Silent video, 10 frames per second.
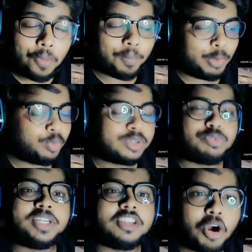But what
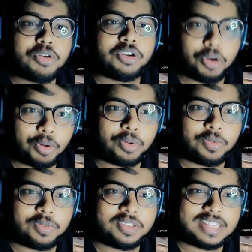we don't
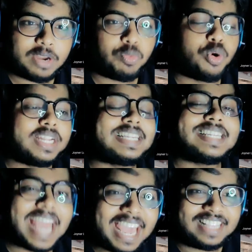know that what
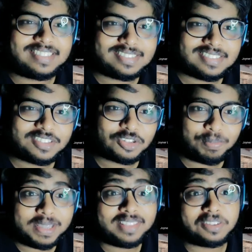it takes to
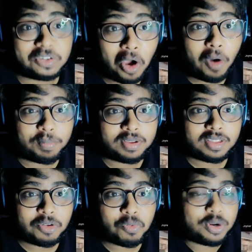be at the top
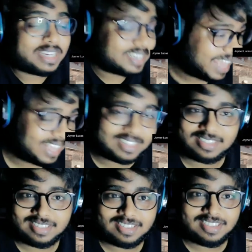what it
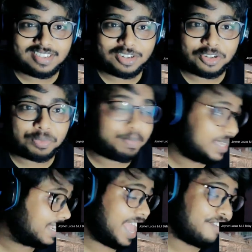takes to
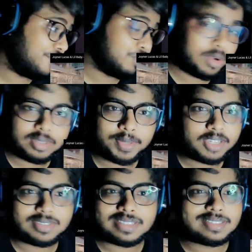beat everyone
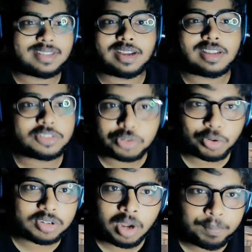because this is a
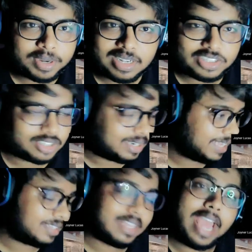cutthroat competition
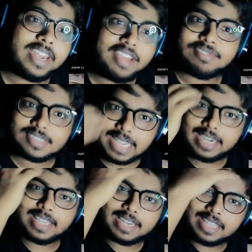like NF
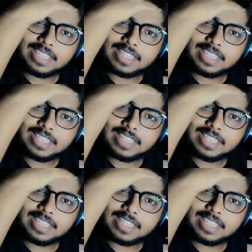said in